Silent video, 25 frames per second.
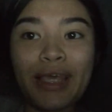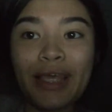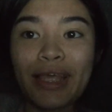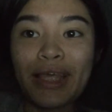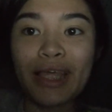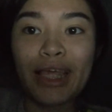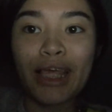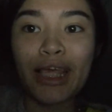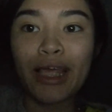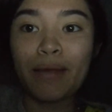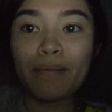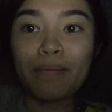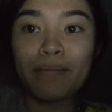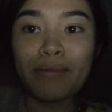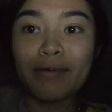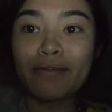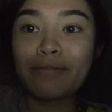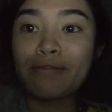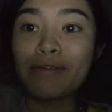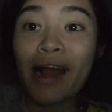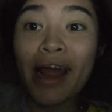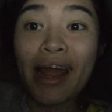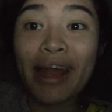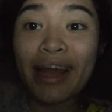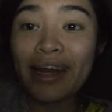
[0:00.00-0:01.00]
keep the
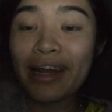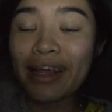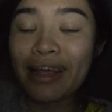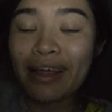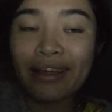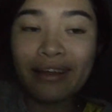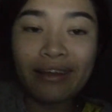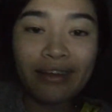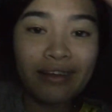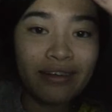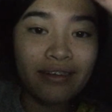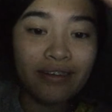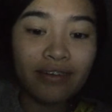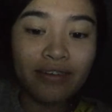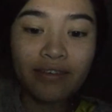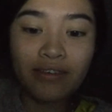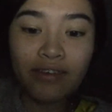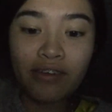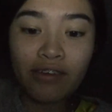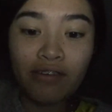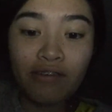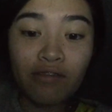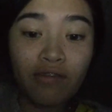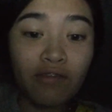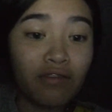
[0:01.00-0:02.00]
writing
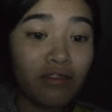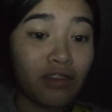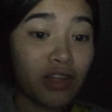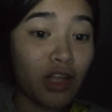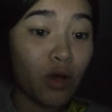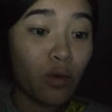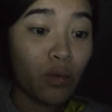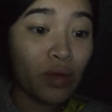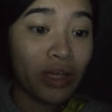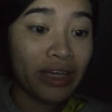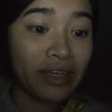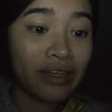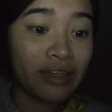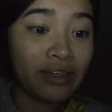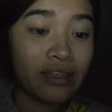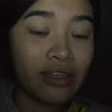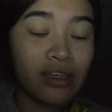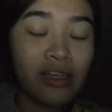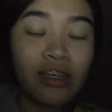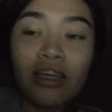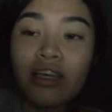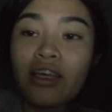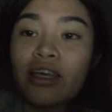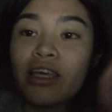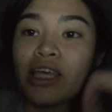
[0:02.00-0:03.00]
flowing
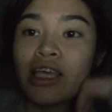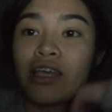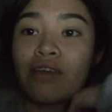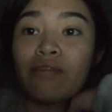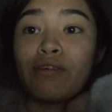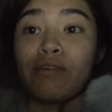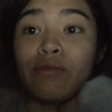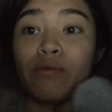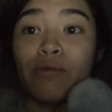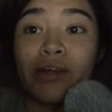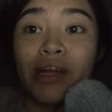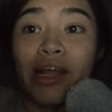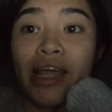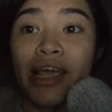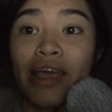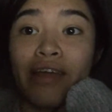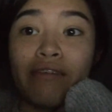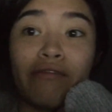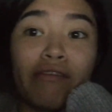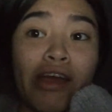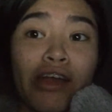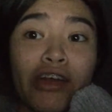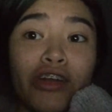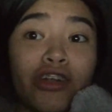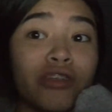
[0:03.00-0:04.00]
even when I had
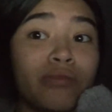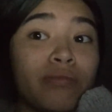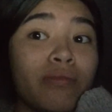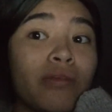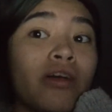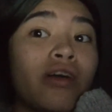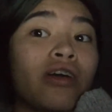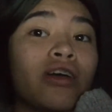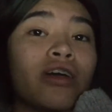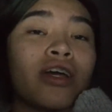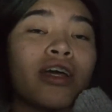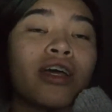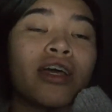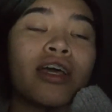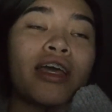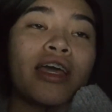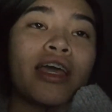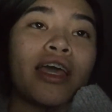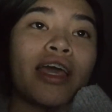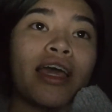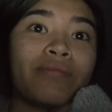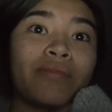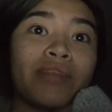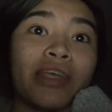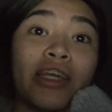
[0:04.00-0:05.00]
writer's block.
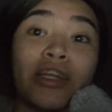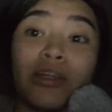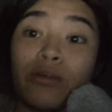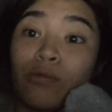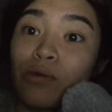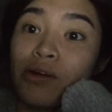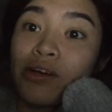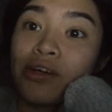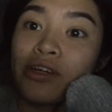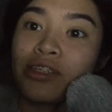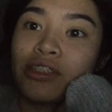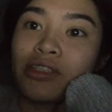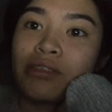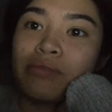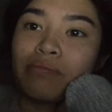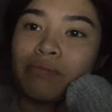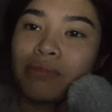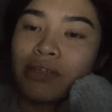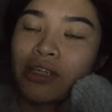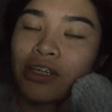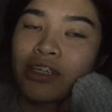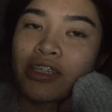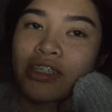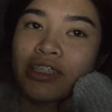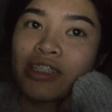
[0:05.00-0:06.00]
And it worked
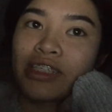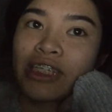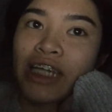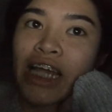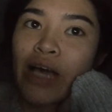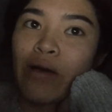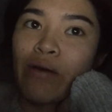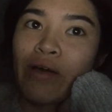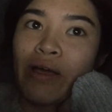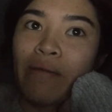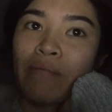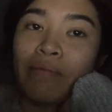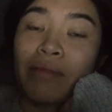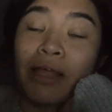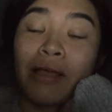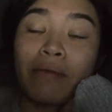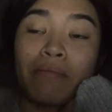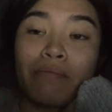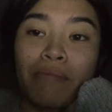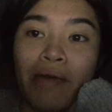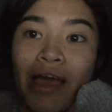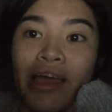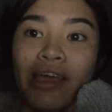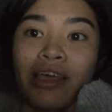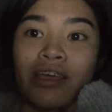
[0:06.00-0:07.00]
because now I'm like
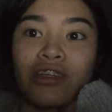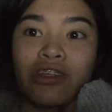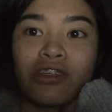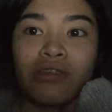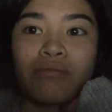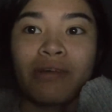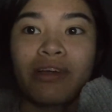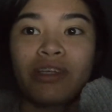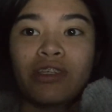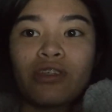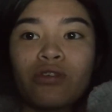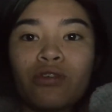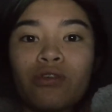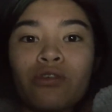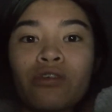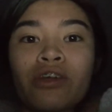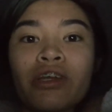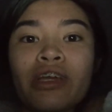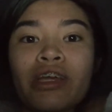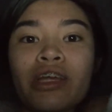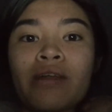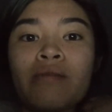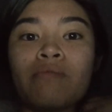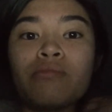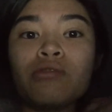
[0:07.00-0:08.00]
back into my
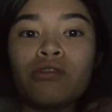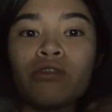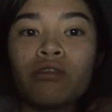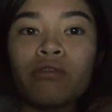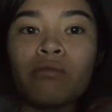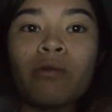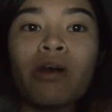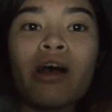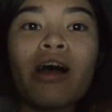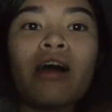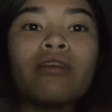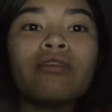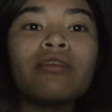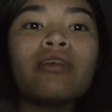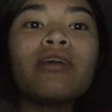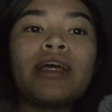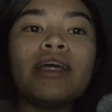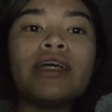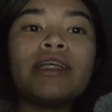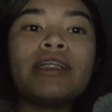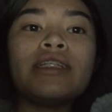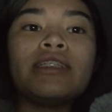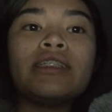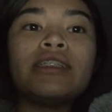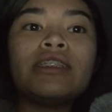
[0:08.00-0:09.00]
story and I'm doing well.
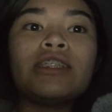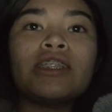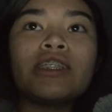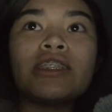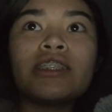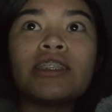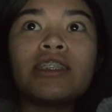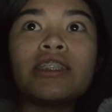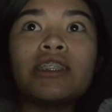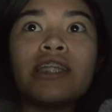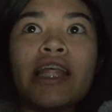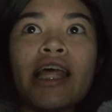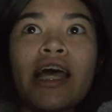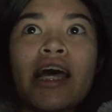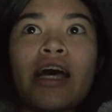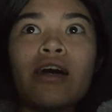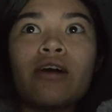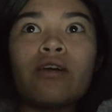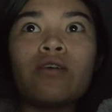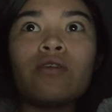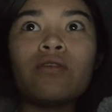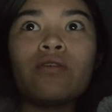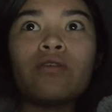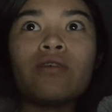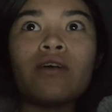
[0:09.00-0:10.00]
And just
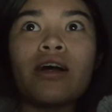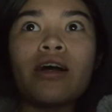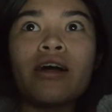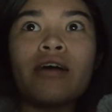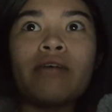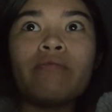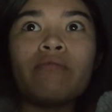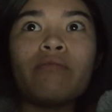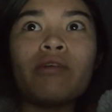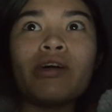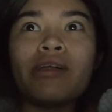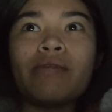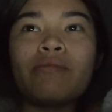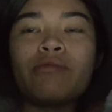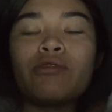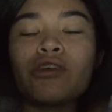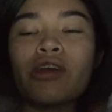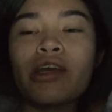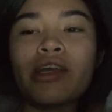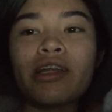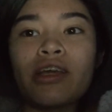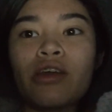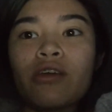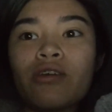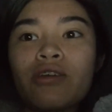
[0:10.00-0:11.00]
now, while I'm
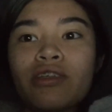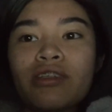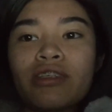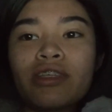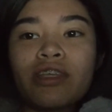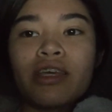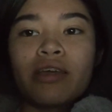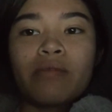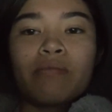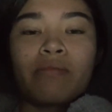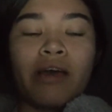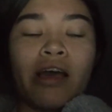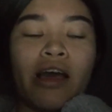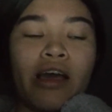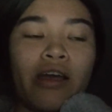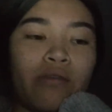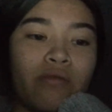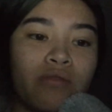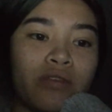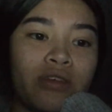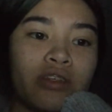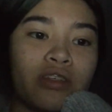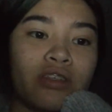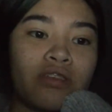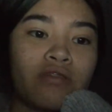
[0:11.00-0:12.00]
trying to go to sleep, I
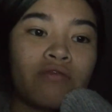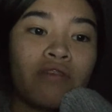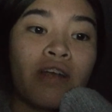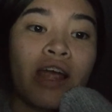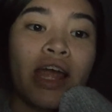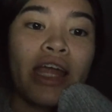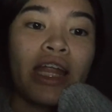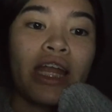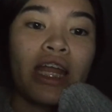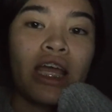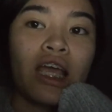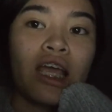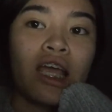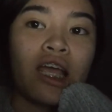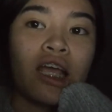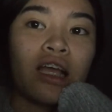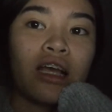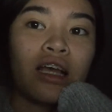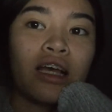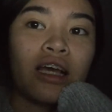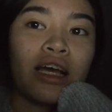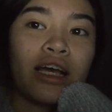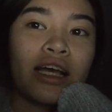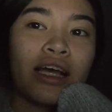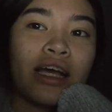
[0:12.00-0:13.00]
was
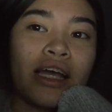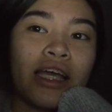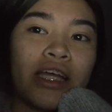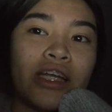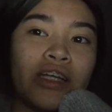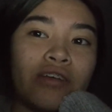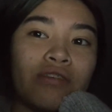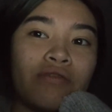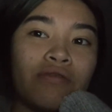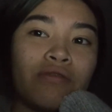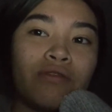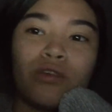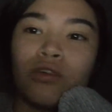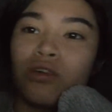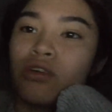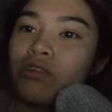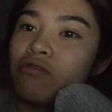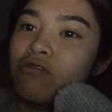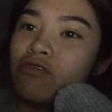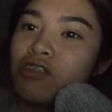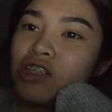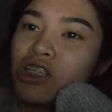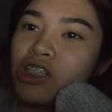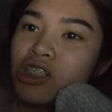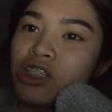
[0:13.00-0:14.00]
writing a kind of
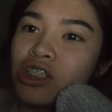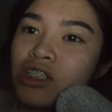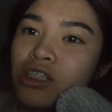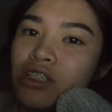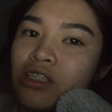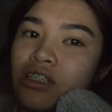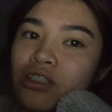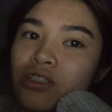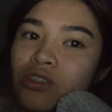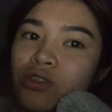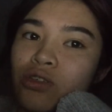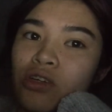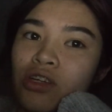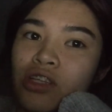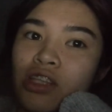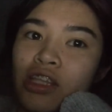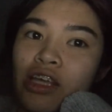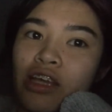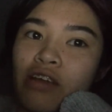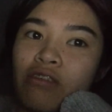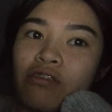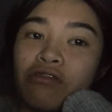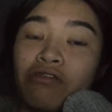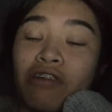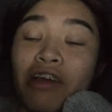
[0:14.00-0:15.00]
non-fiction sort of thing.
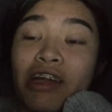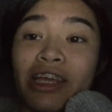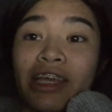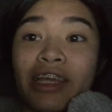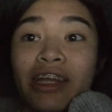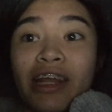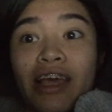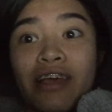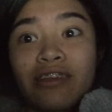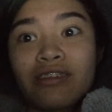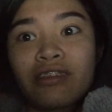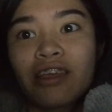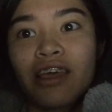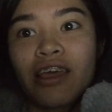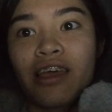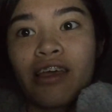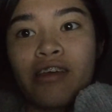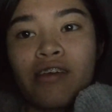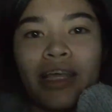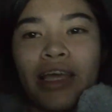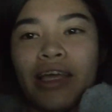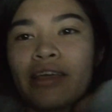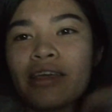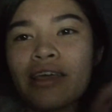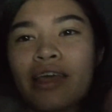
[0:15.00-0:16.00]
I was writing an essay,
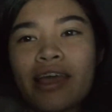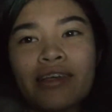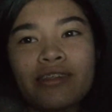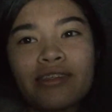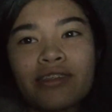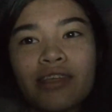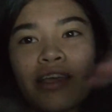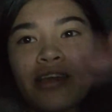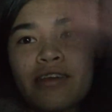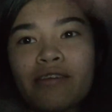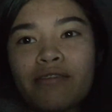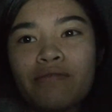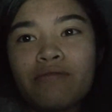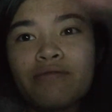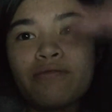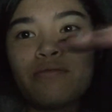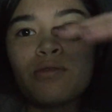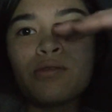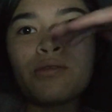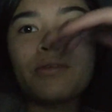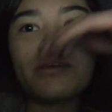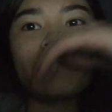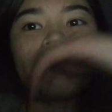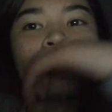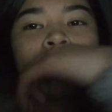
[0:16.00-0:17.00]
like essay
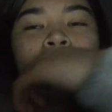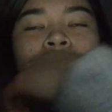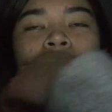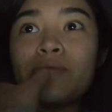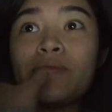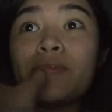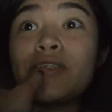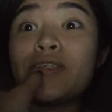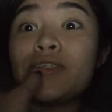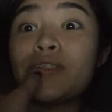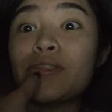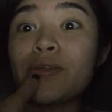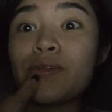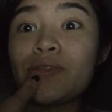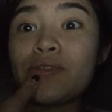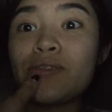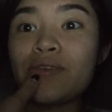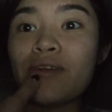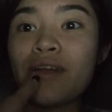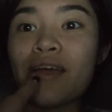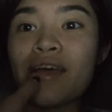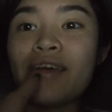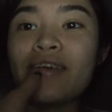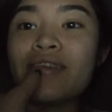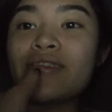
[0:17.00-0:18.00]
form, which is also
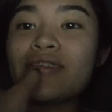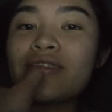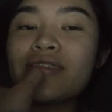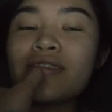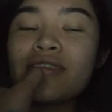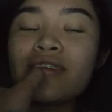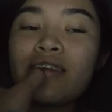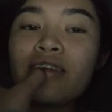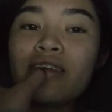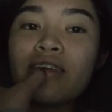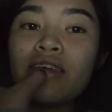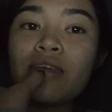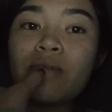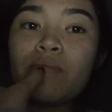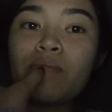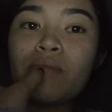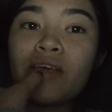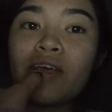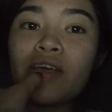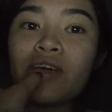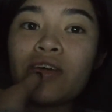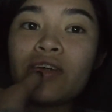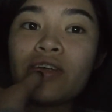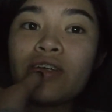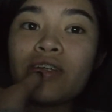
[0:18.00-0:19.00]
nice
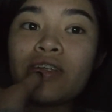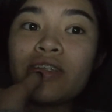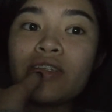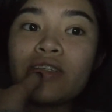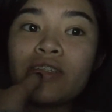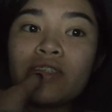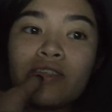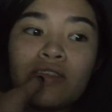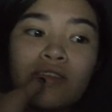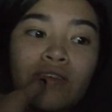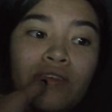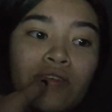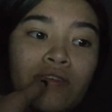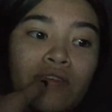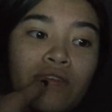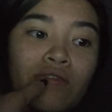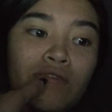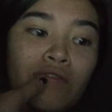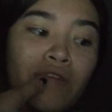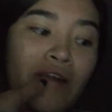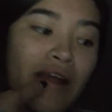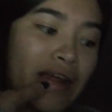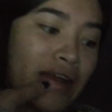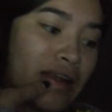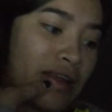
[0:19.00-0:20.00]
because
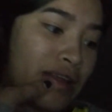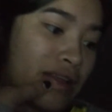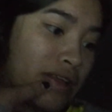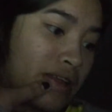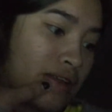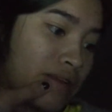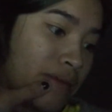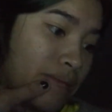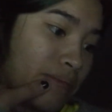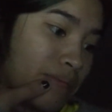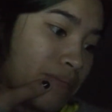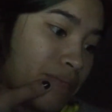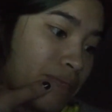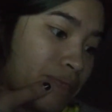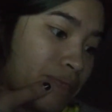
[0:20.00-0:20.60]
writing